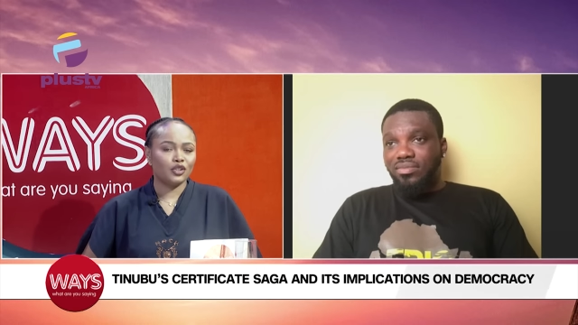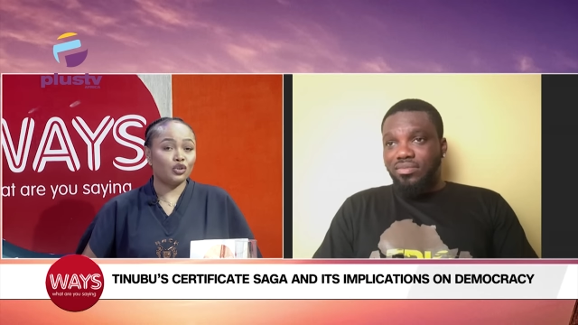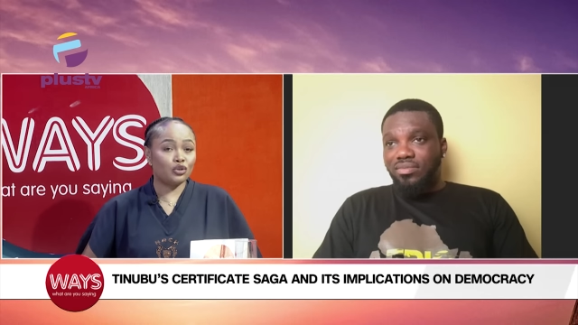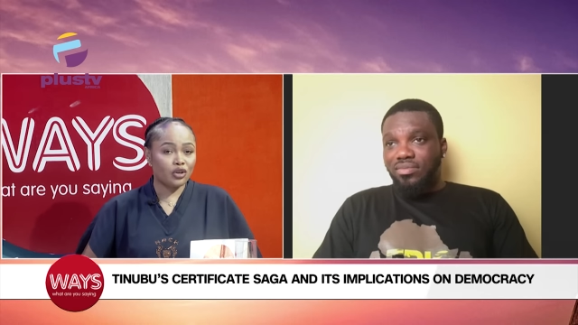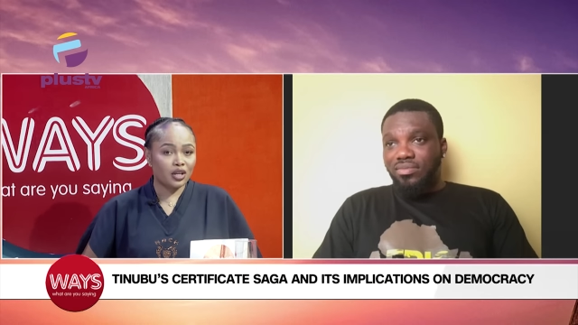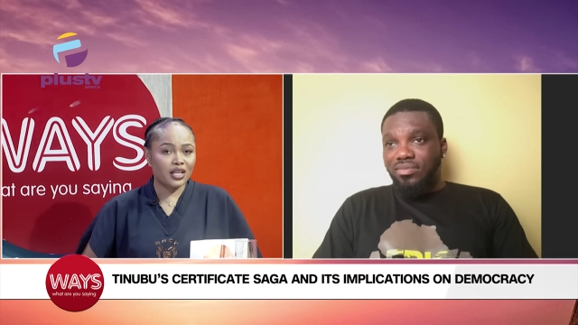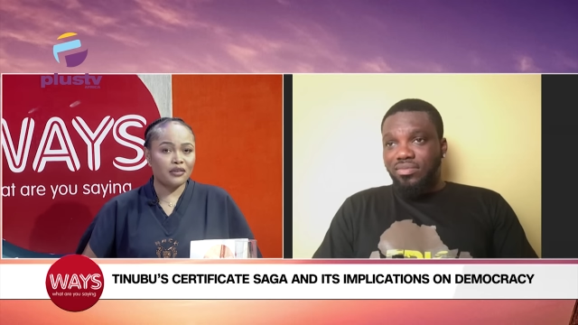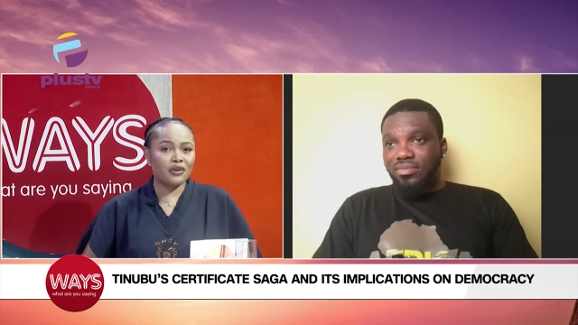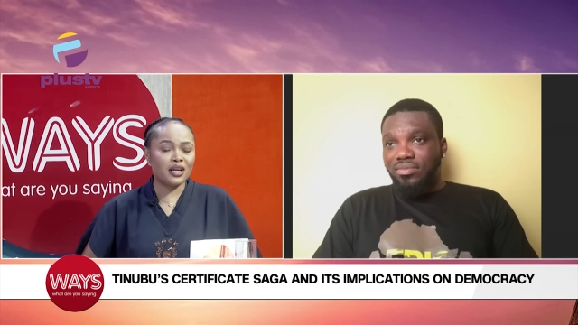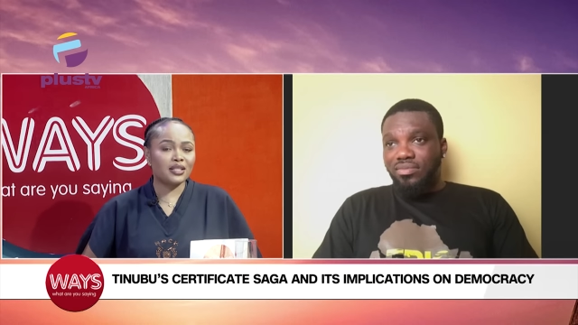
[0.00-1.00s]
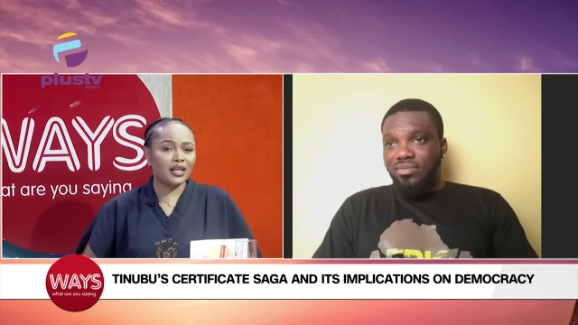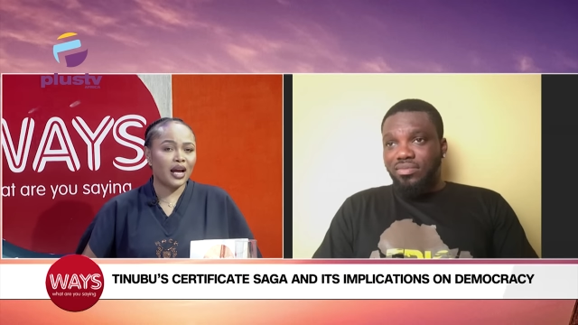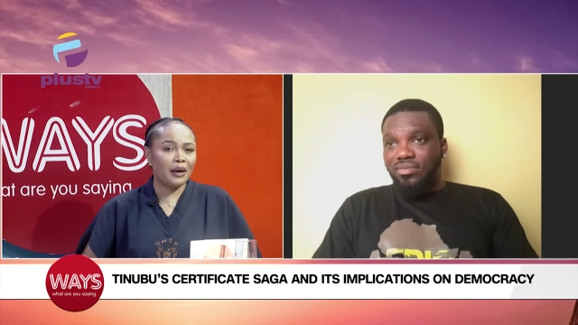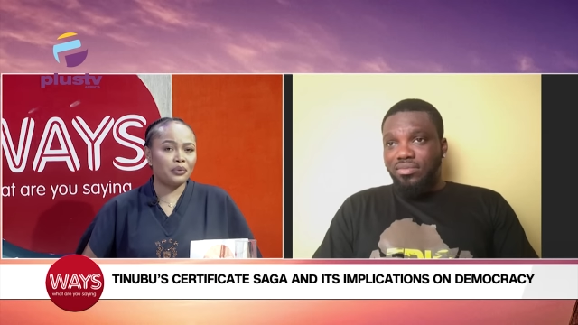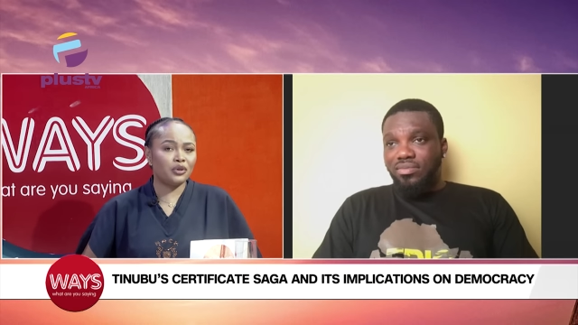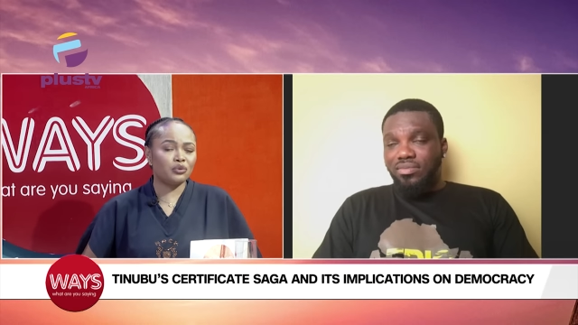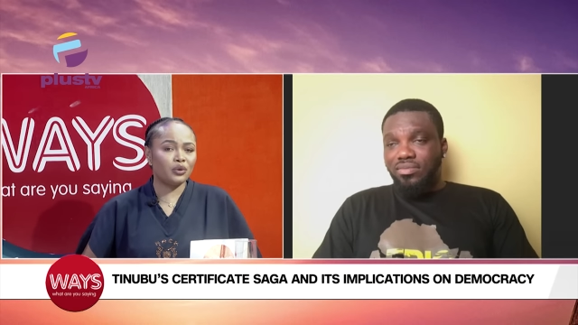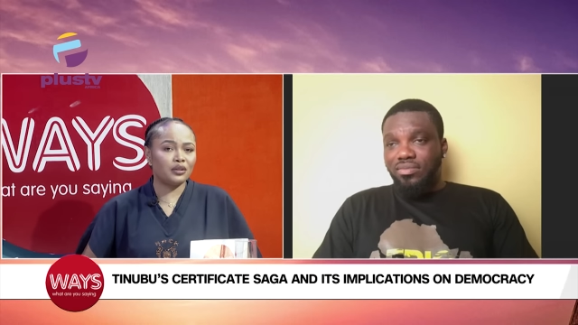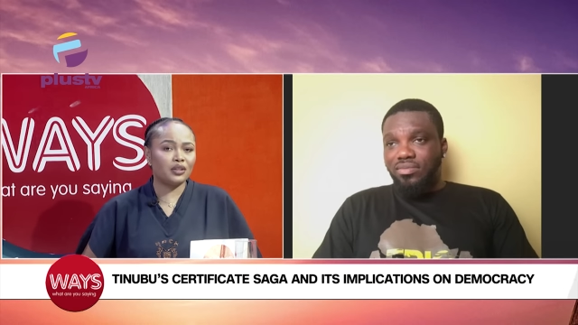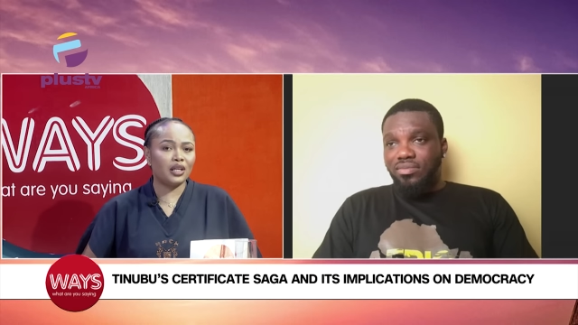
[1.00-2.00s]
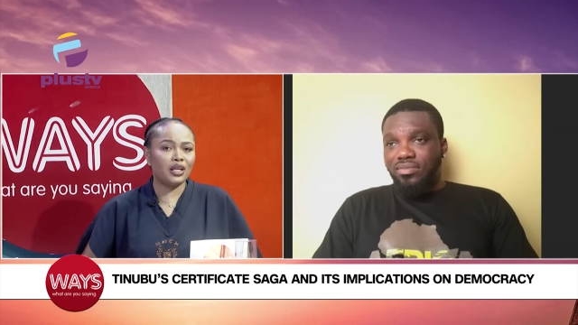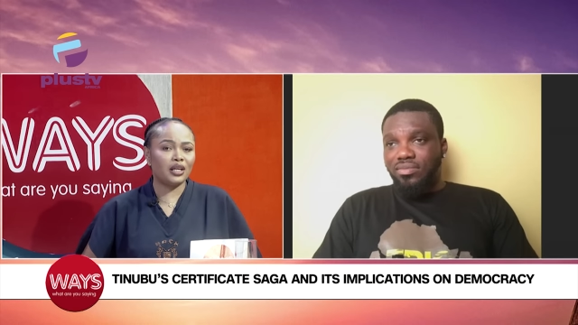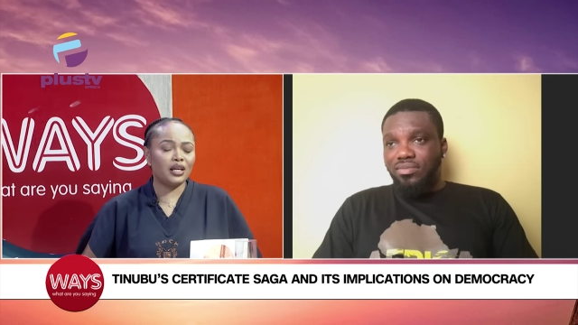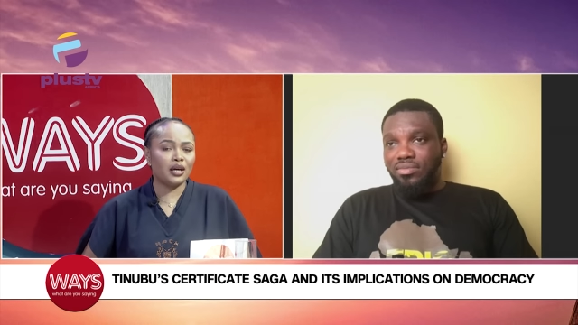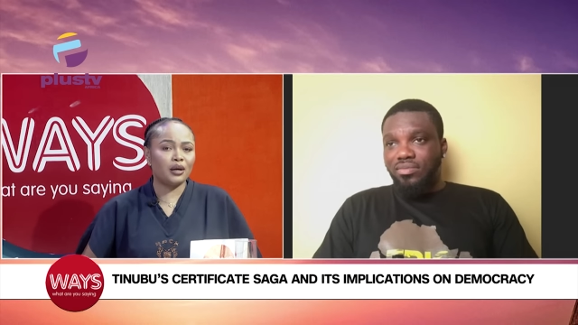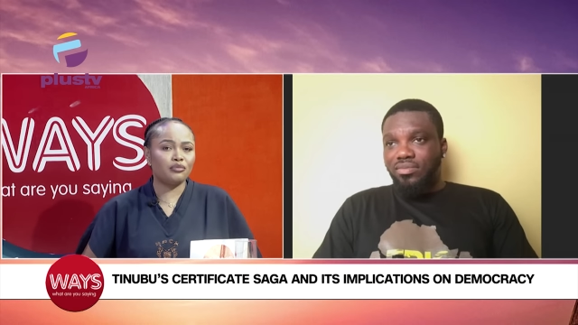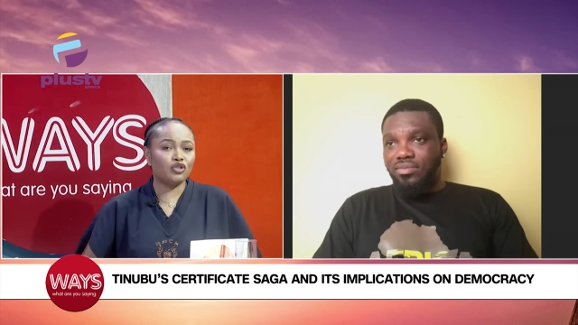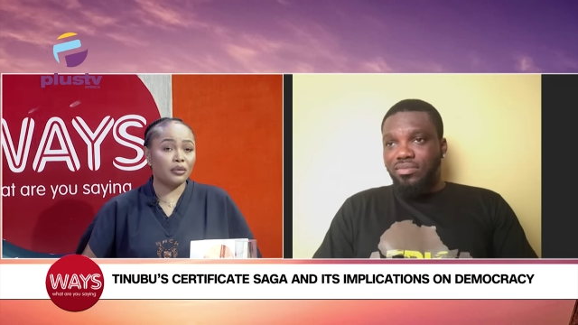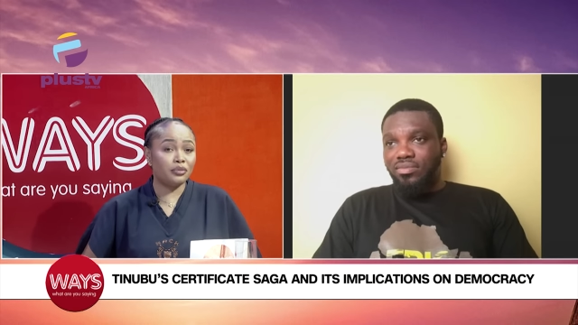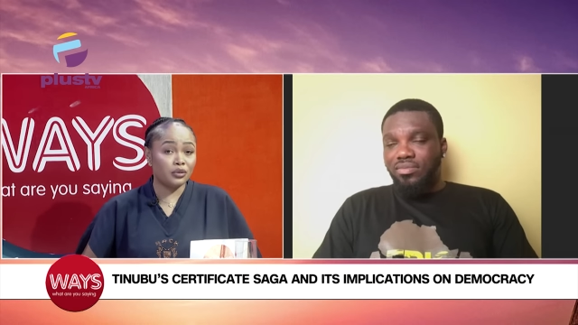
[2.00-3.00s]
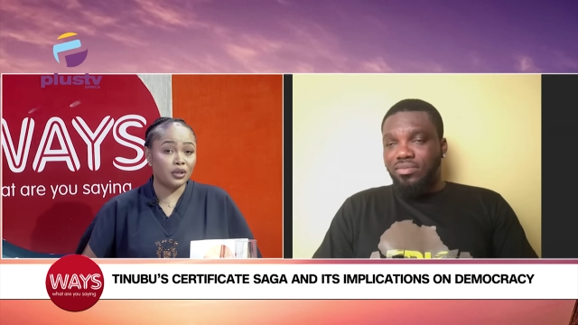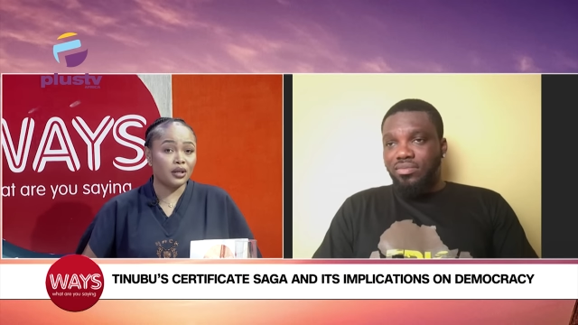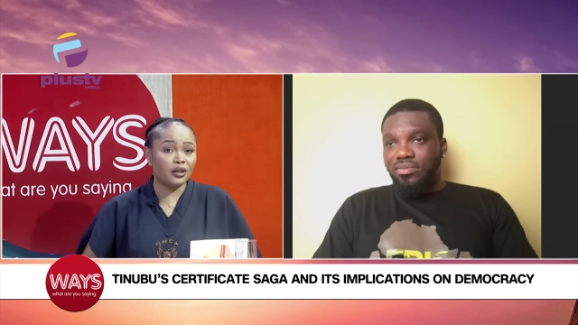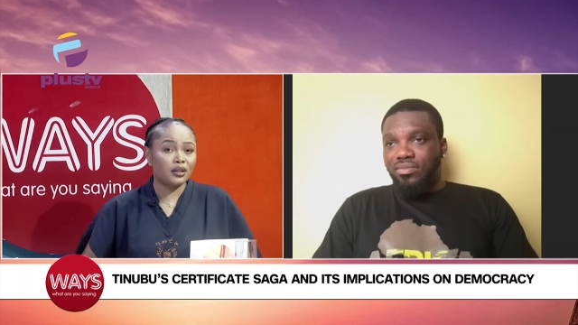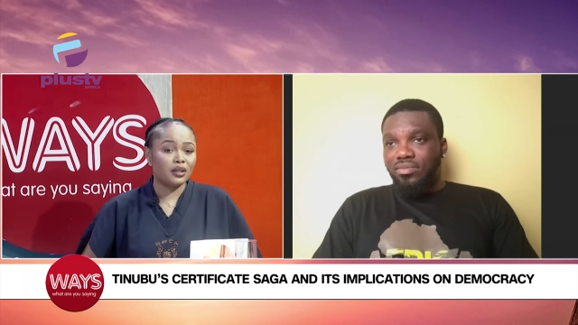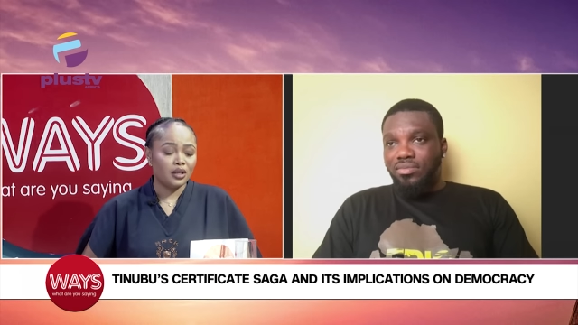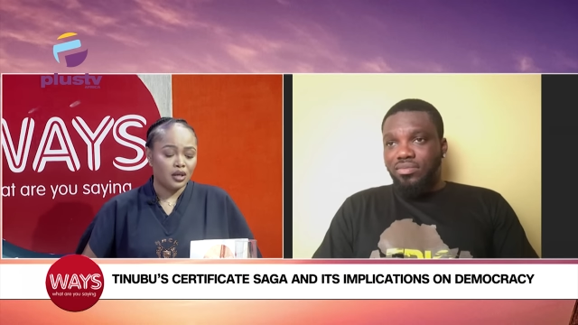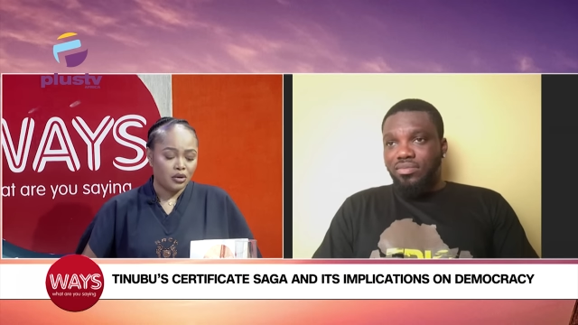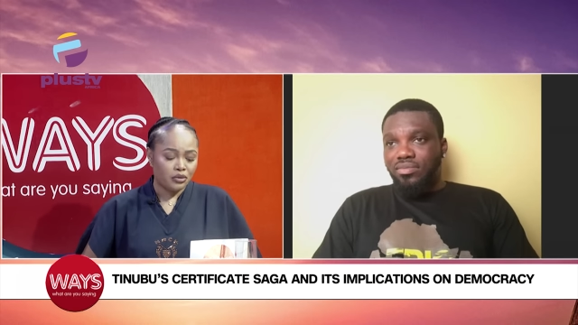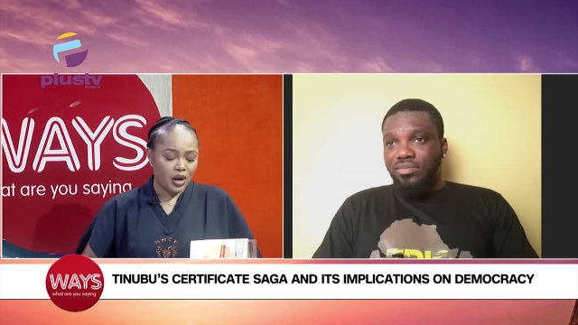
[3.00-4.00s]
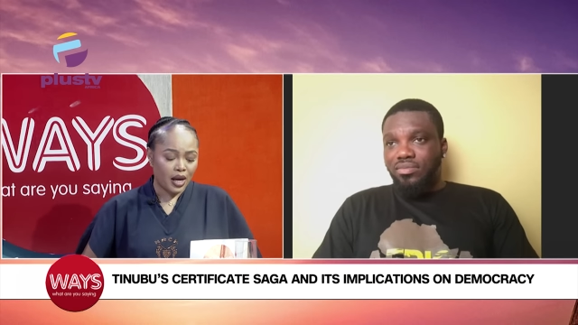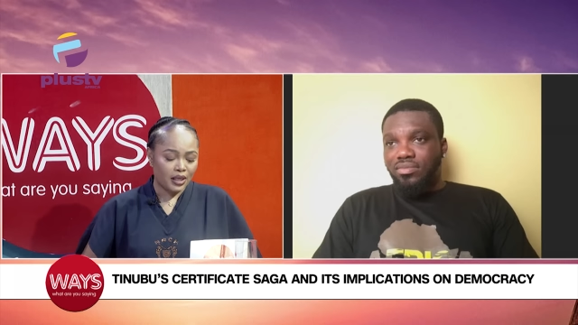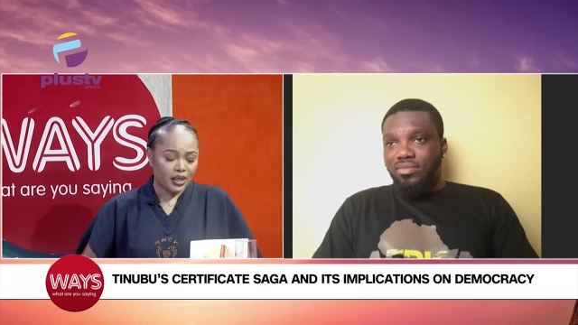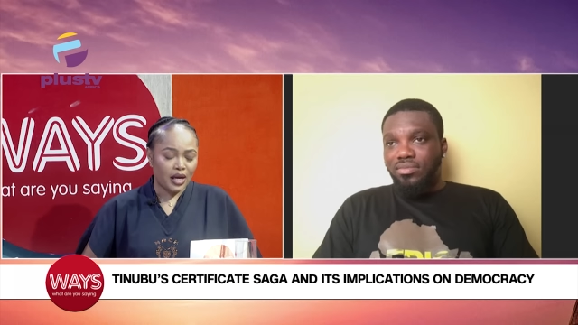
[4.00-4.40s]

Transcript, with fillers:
Speaker 1: You saw the events that happened with the um, tribunal right?